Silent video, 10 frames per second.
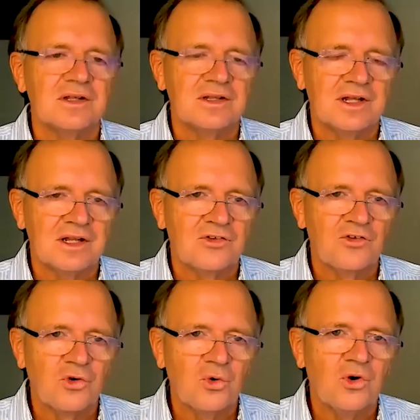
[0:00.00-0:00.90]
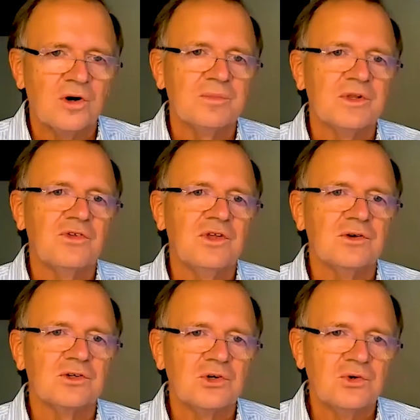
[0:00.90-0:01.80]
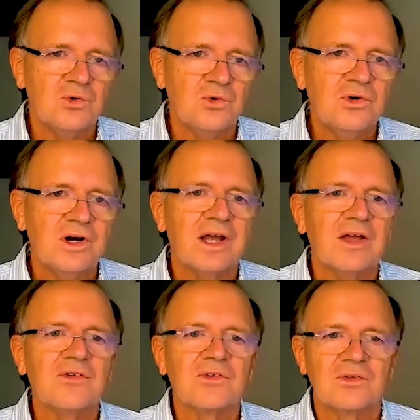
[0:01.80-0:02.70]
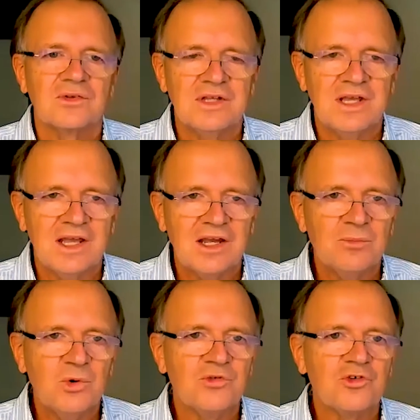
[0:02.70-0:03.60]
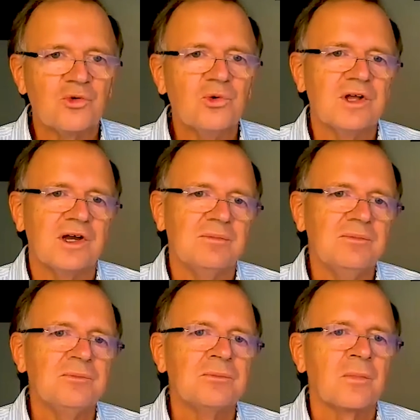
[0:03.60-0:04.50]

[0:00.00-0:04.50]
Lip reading: that adsorb the CO2 as the air moves through them,